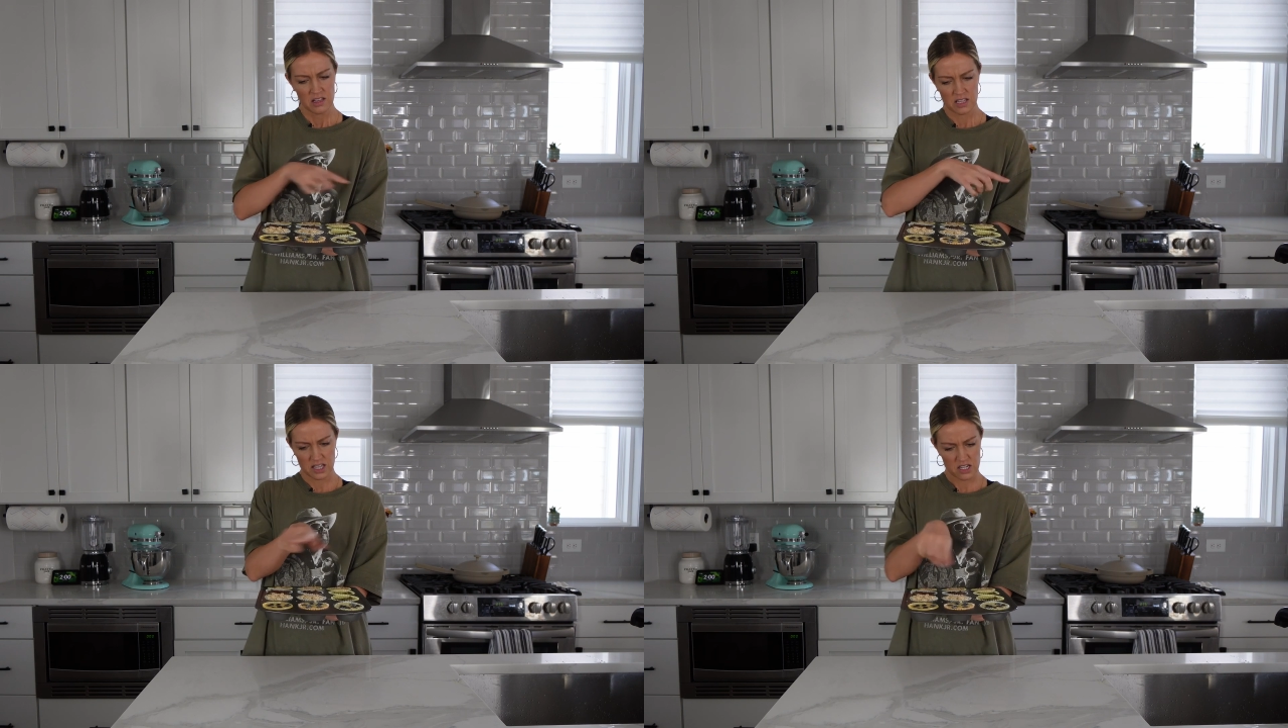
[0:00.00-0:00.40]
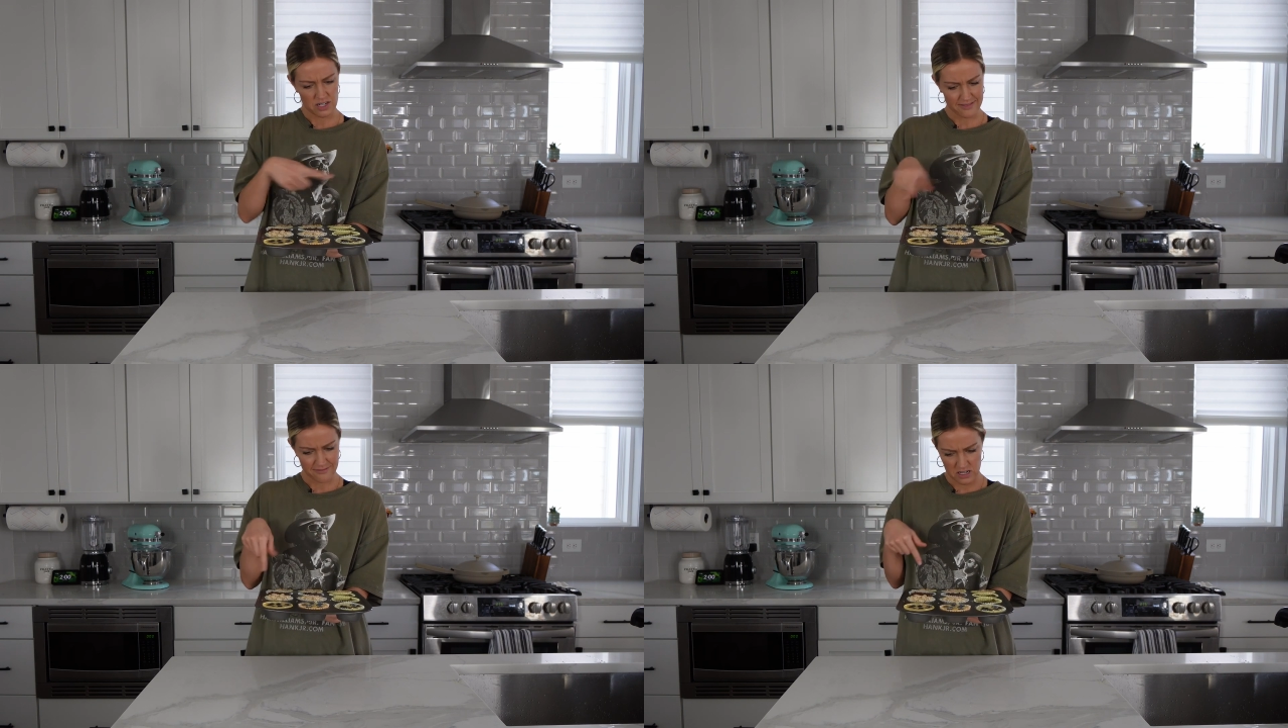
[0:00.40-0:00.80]
that they're
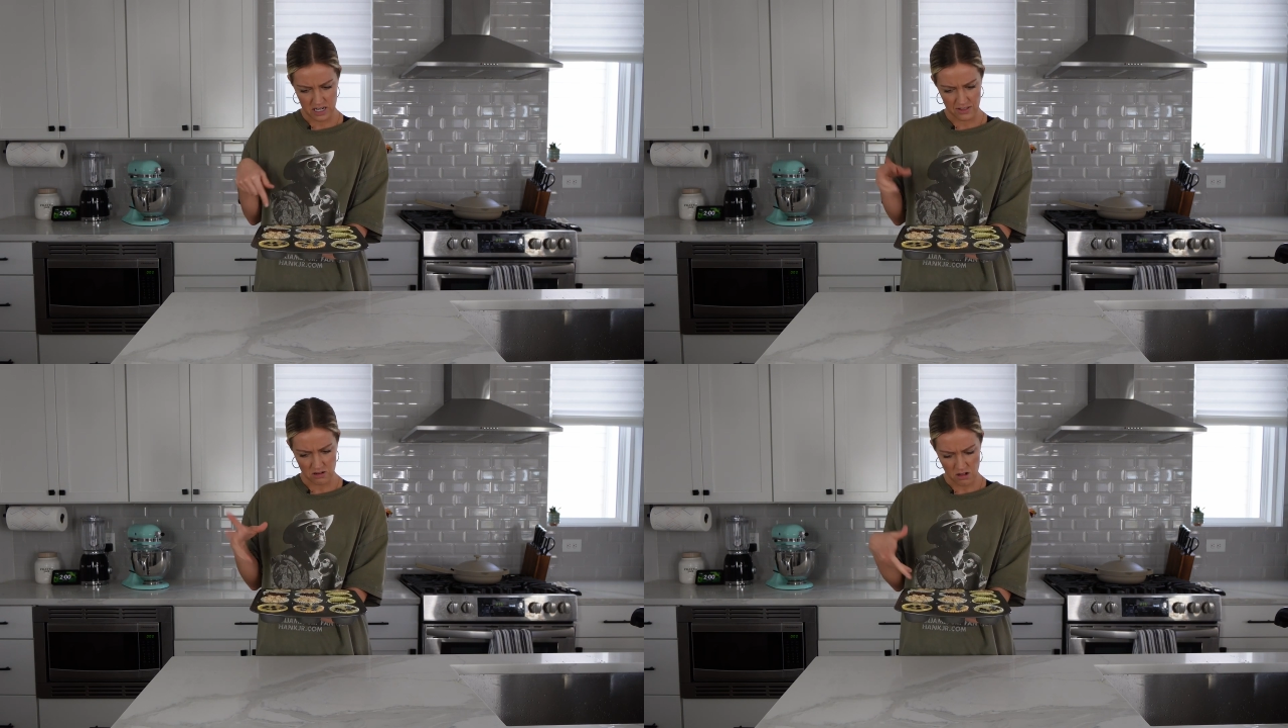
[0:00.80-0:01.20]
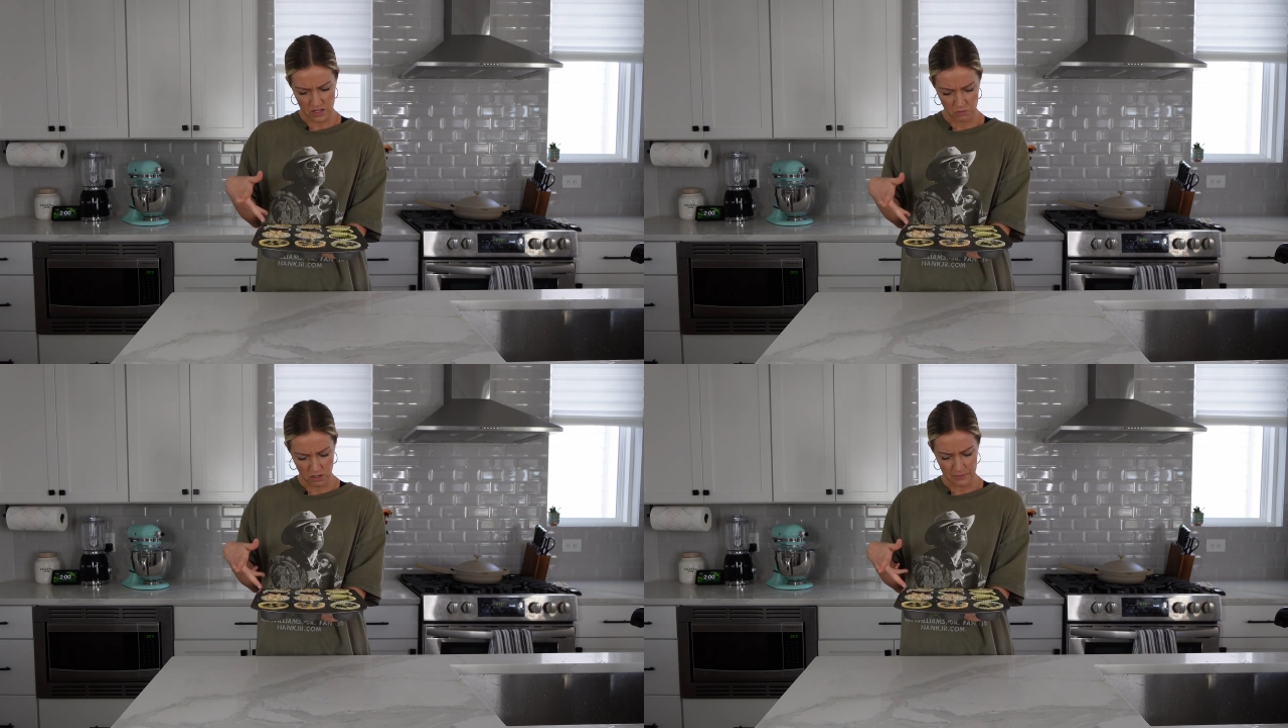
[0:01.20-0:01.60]
different and they're all
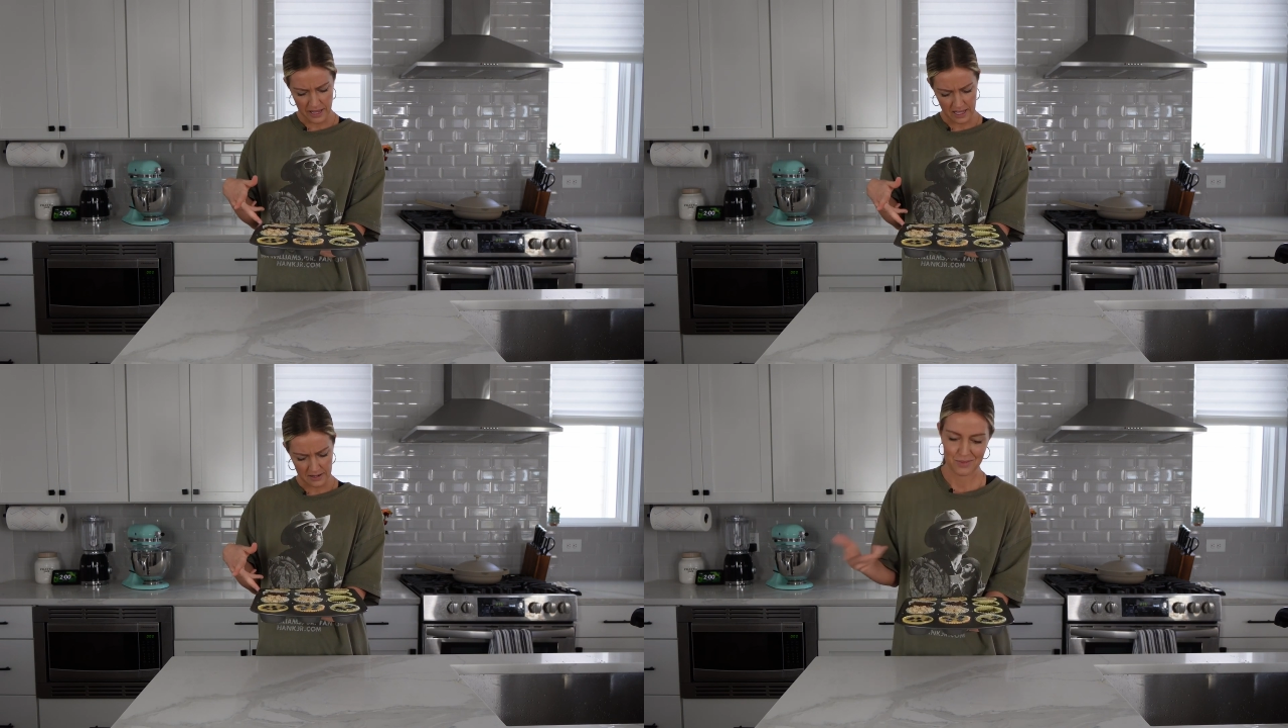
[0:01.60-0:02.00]
in one pan.